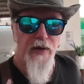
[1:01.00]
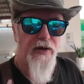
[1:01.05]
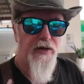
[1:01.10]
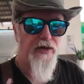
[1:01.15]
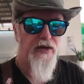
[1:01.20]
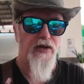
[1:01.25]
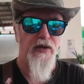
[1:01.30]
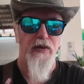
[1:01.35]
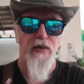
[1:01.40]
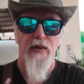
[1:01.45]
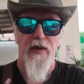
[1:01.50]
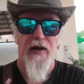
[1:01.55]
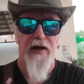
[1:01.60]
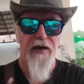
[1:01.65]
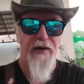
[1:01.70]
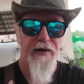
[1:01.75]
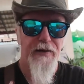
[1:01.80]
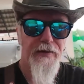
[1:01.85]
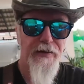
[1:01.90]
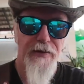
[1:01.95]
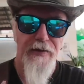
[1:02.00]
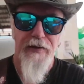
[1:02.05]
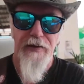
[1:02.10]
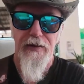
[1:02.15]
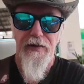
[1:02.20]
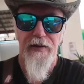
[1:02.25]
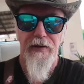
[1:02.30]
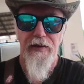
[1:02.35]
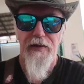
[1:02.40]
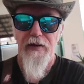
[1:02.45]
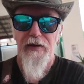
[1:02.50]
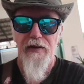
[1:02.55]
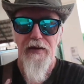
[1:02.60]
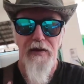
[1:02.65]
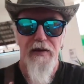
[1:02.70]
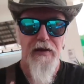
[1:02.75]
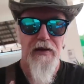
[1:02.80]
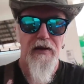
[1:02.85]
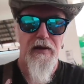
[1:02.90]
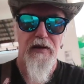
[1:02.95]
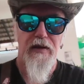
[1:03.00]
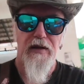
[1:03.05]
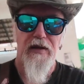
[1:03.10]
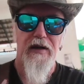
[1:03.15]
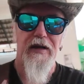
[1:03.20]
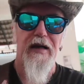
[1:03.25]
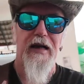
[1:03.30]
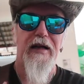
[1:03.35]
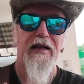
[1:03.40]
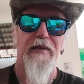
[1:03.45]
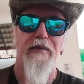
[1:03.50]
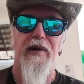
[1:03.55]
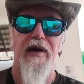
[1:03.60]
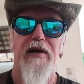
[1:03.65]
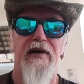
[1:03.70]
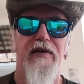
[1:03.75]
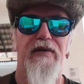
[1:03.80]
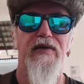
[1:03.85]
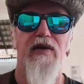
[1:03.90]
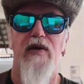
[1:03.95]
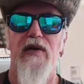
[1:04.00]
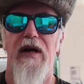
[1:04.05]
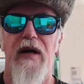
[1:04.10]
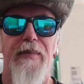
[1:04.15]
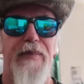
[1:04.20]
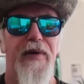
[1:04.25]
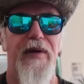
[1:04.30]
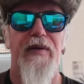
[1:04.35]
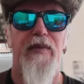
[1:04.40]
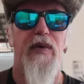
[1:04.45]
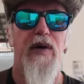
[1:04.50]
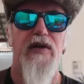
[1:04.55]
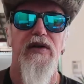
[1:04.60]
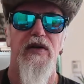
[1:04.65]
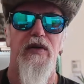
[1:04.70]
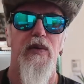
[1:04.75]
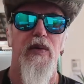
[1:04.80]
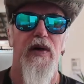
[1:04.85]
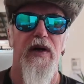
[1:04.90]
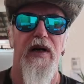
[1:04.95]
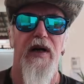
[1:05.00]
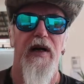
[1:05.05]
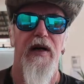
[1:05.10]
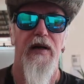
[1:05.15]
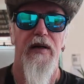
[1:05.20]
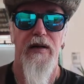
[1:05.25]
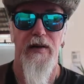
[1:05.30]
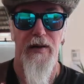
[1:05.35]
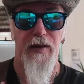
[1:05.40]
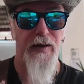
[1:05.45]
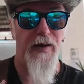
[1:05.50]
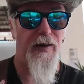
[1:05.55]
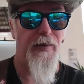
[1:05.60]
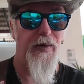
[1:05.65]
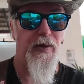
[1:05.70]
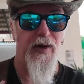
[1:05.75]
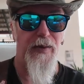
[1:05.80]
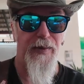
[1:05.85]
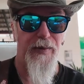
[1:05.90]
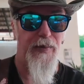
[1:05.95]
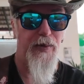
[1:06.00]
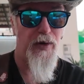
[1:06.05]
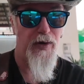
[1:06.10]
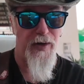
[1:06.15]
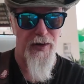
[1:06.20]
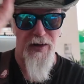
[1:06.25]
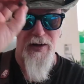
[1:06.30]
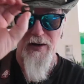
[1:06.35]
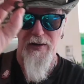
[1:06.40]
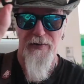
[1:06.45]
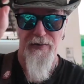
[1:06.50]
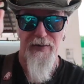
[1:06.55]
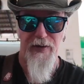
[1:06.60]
went to uh, connect the microphone up, it wasn't working. I'm going to be putting on a